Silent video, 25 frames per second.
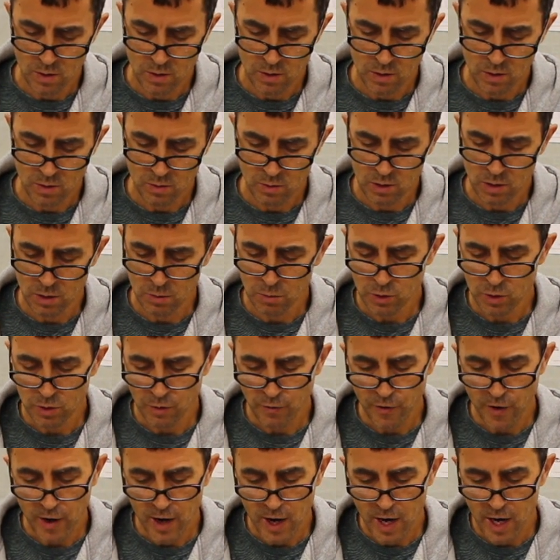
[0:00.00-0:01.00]
So symbols are
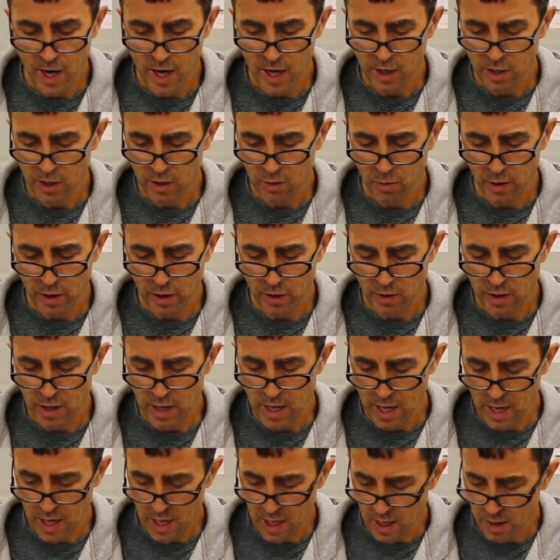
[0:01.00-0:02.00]
fine. You can write your
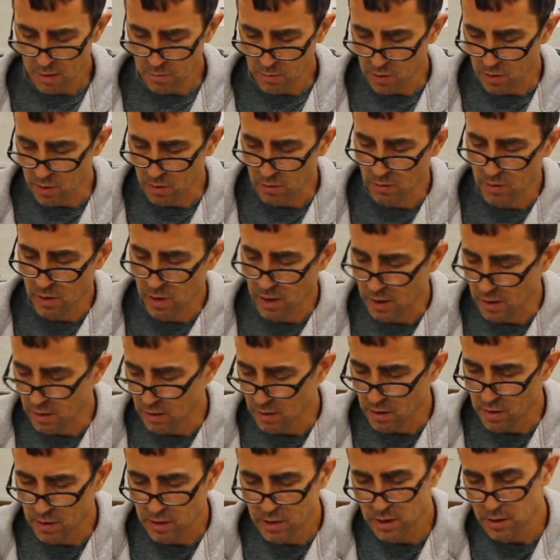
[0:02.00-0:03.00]
name. You
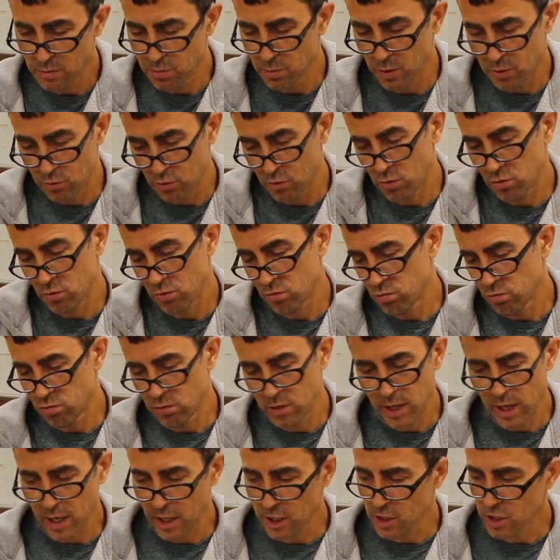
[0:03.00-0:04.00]
can just put
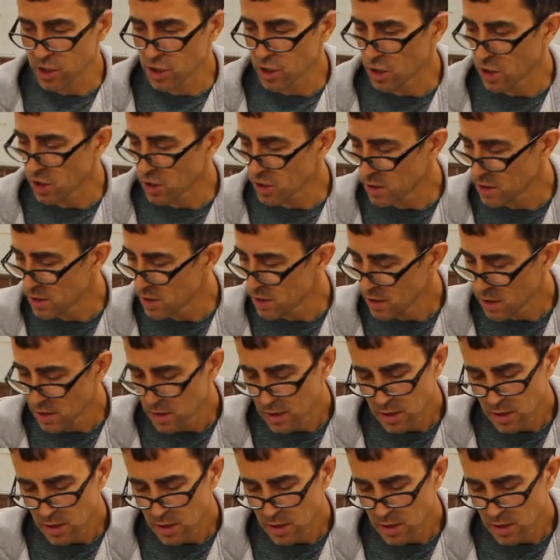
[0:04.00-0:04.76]
textures.